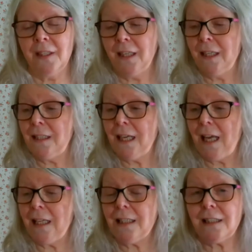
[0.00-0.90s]
He
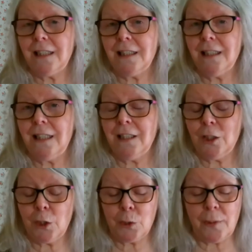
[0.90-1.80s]
takes his needle
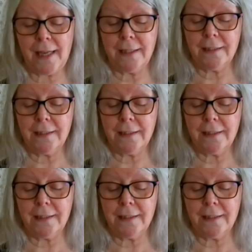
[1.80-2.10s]
and thread